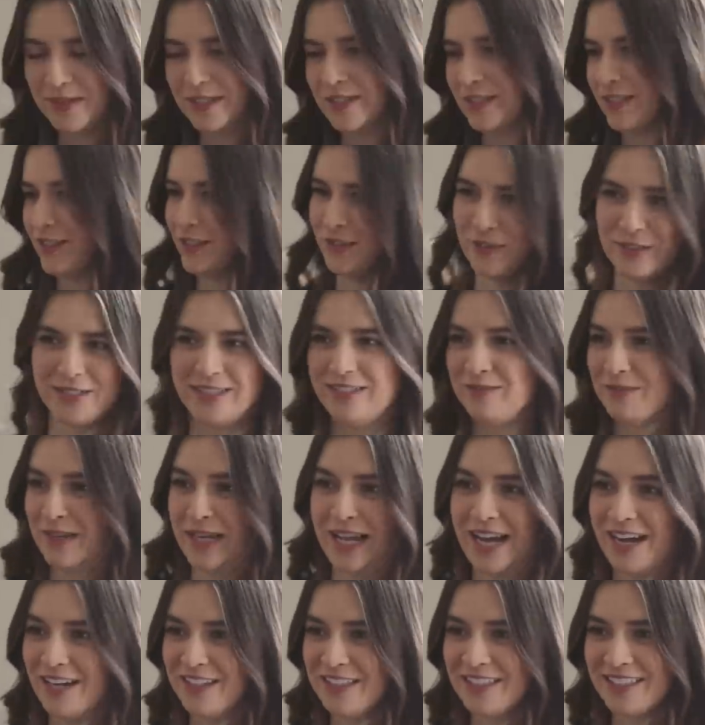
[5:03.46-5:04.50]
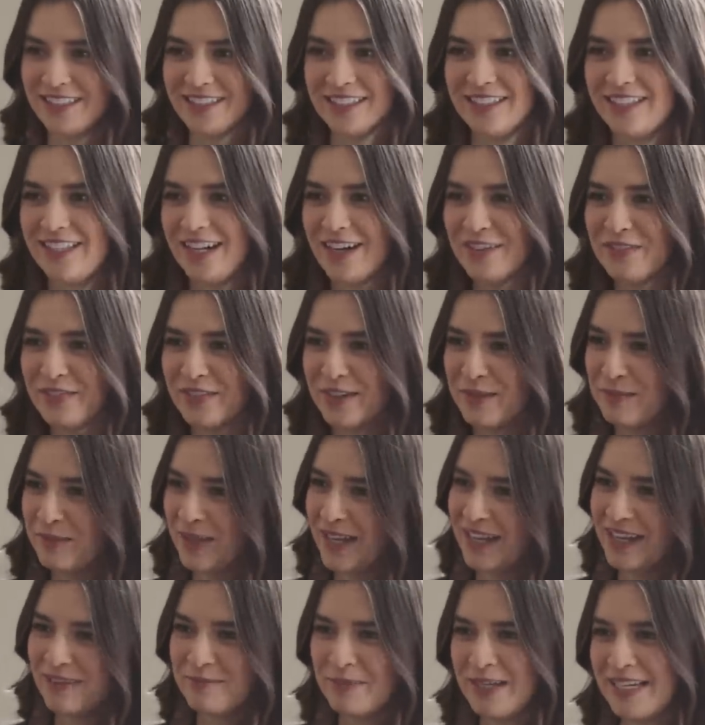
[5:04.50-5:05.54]
be just doing it in my house and stuff. And I'm mm -hmm.
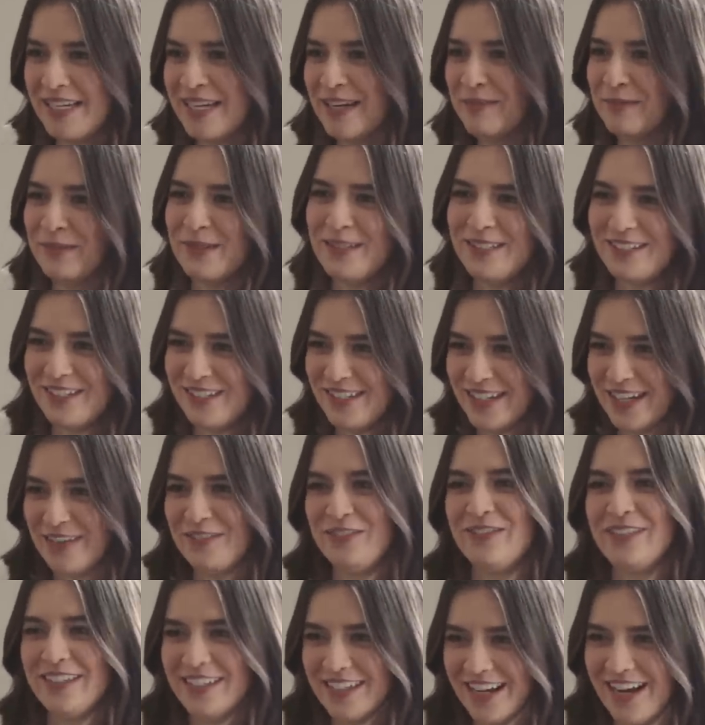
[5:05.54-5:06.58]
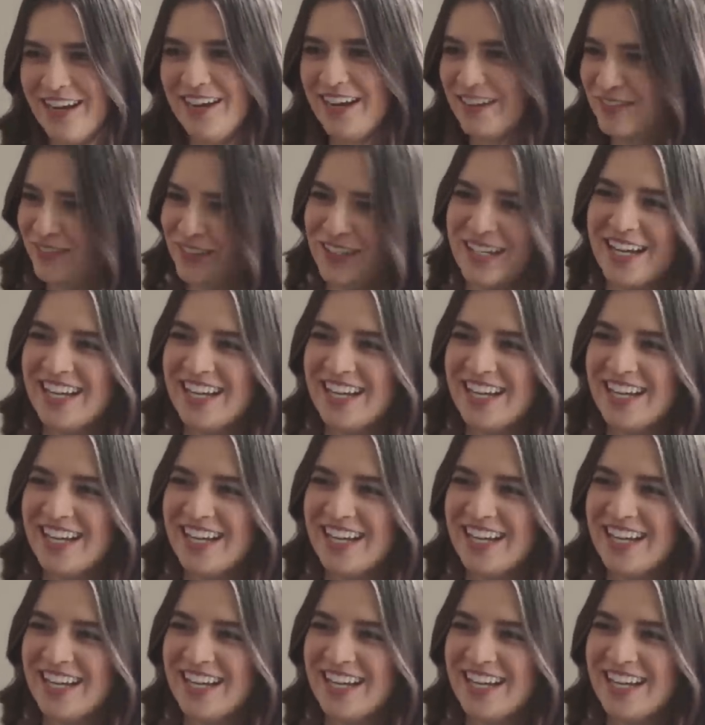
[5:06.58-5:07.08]
like, mm-hmm. my neighbors are definitely not ever